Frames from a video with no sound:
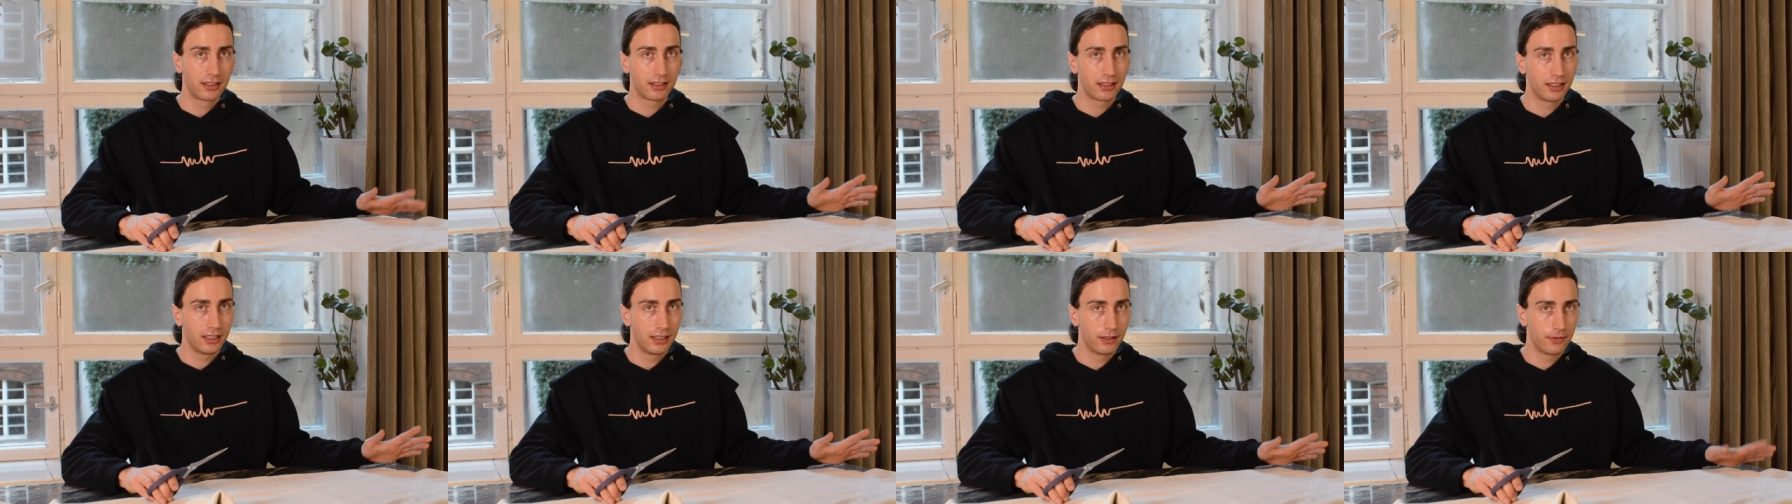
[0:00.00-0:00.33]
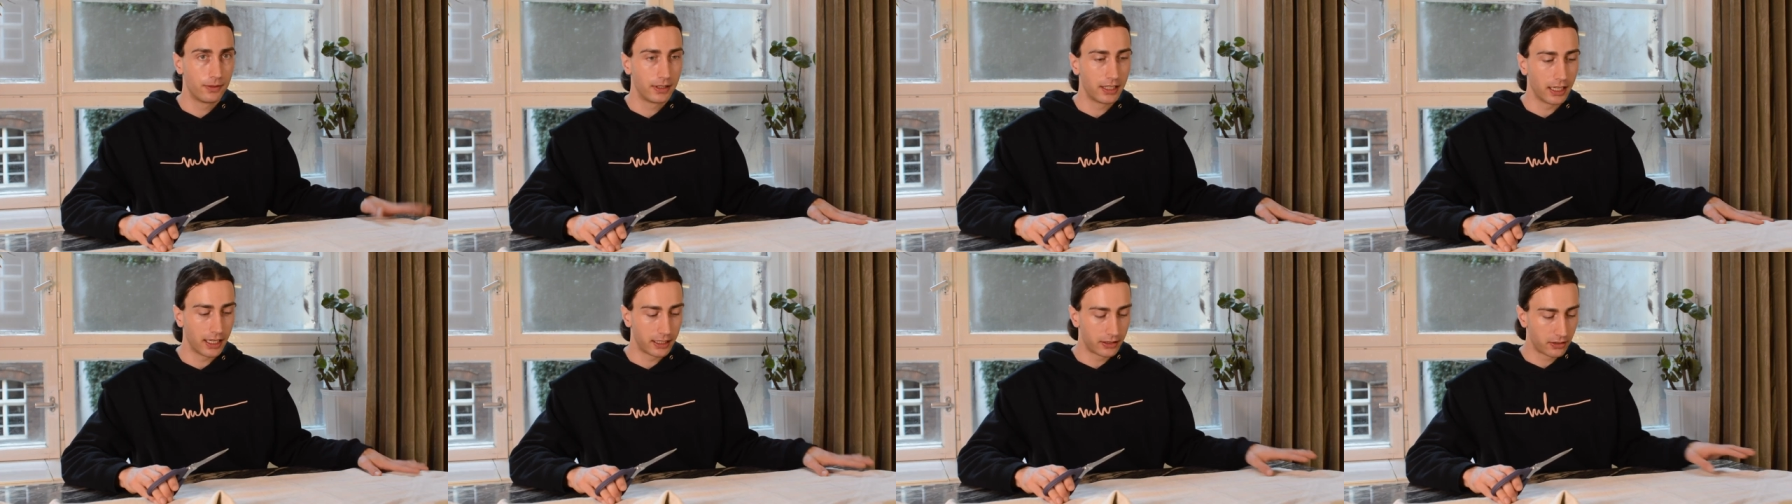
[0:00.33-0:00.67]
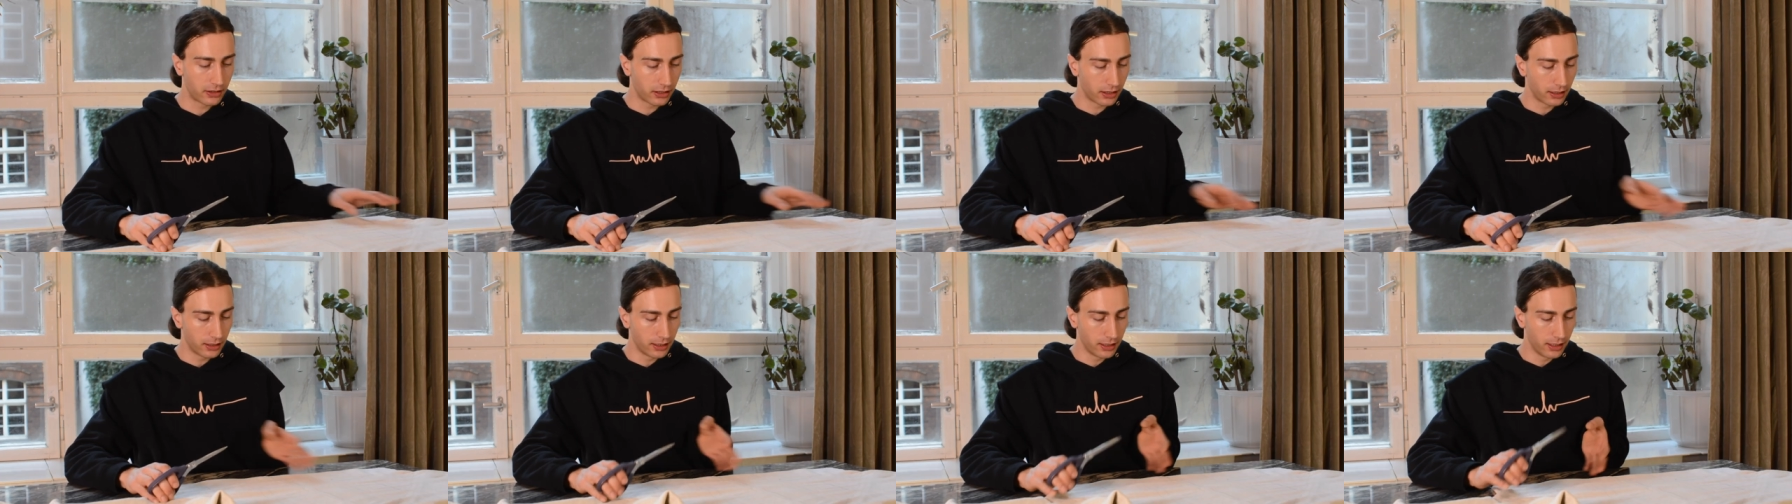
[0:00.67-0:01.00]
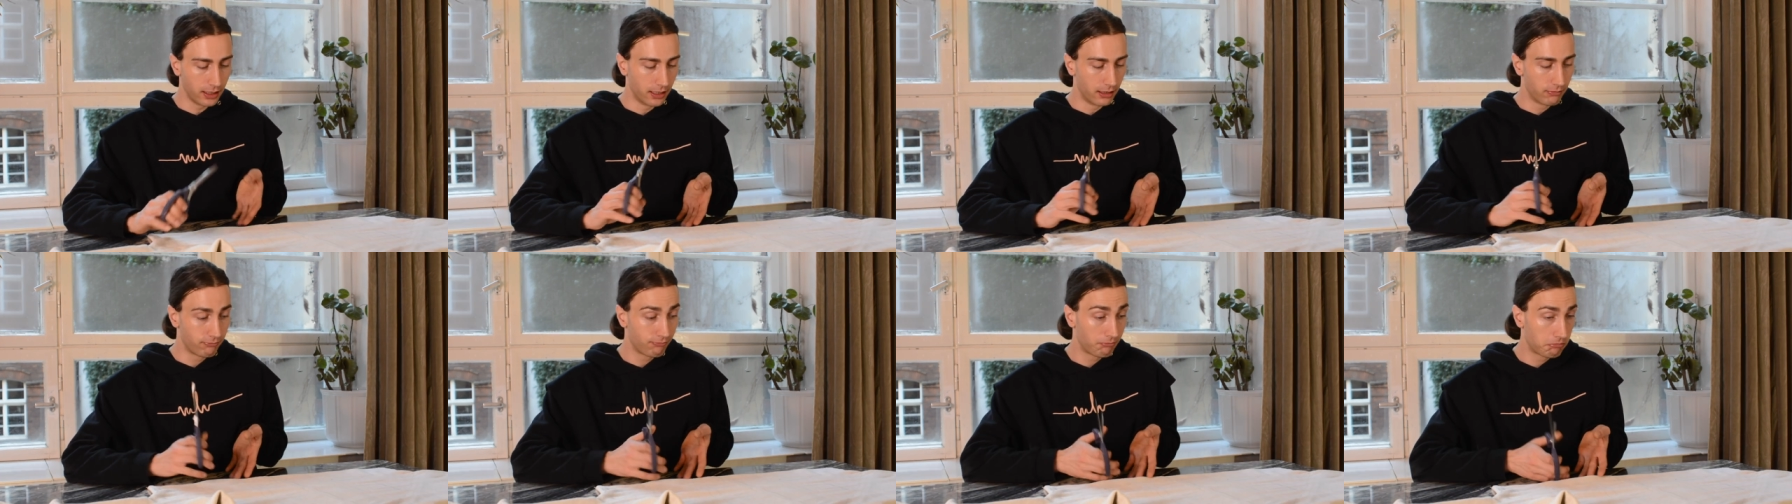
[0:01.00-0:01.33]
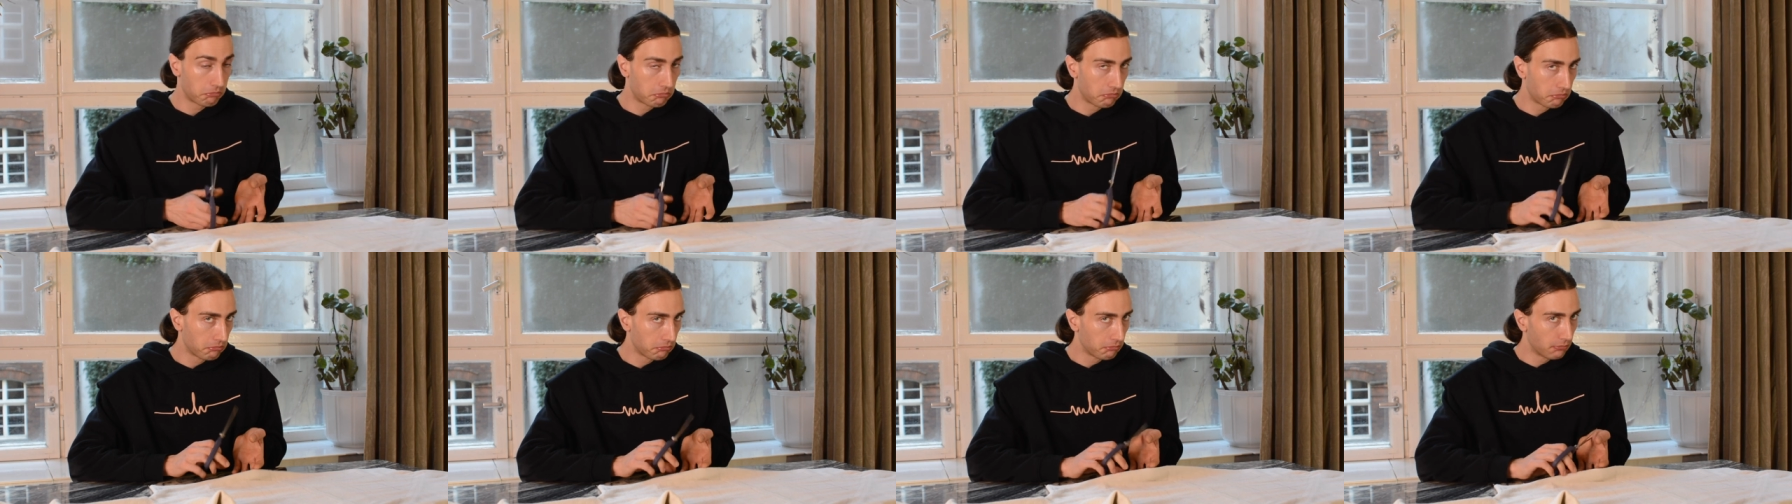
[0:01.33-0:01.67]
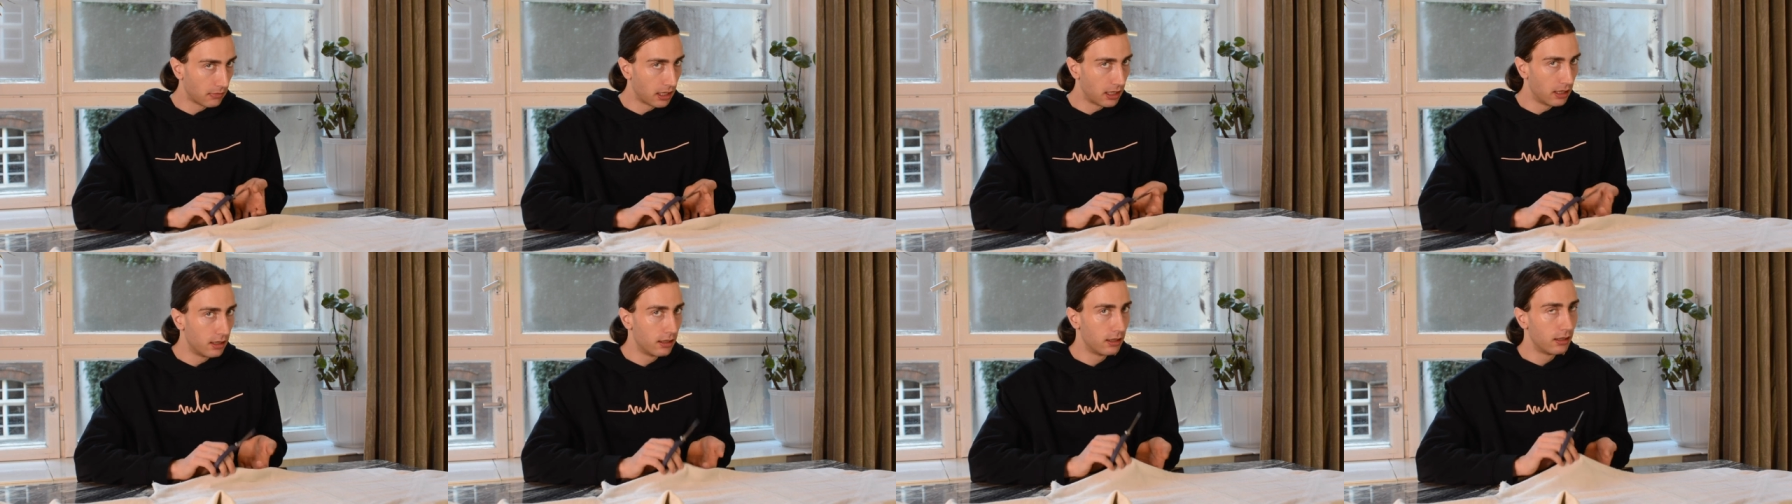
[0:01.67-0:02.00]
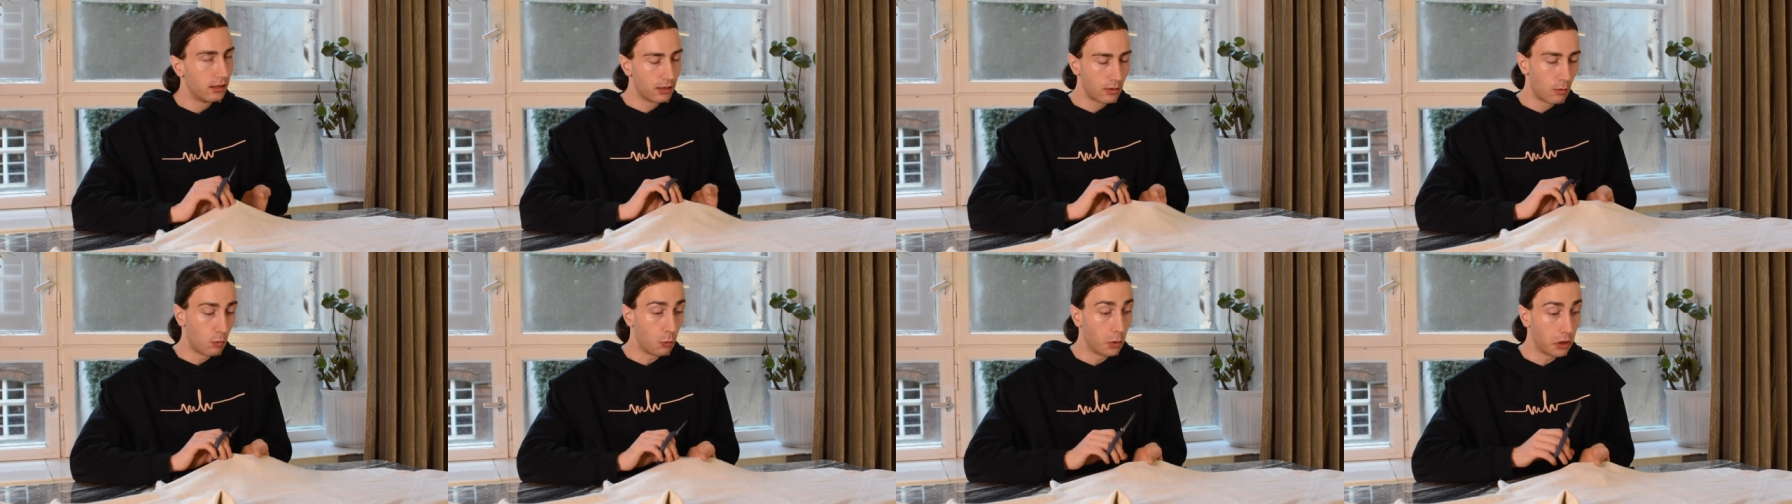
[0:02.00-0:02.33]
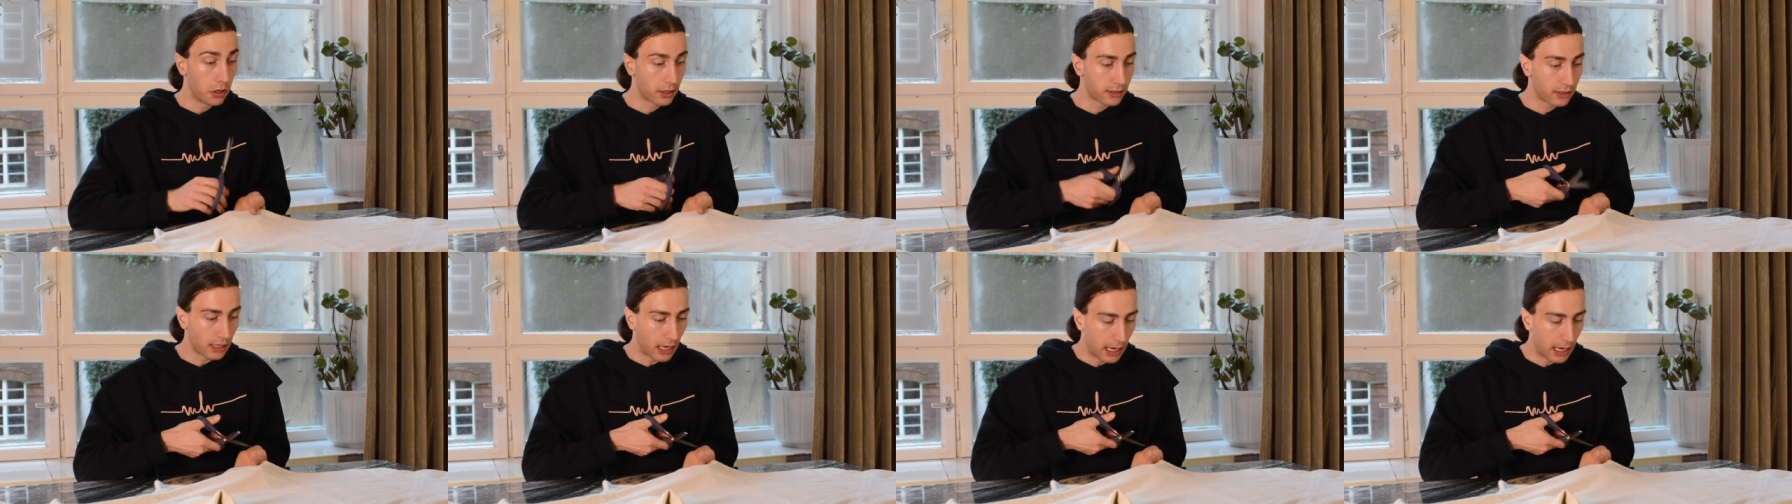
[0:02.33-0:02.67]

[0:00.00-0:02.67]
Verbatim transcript: see if it actually works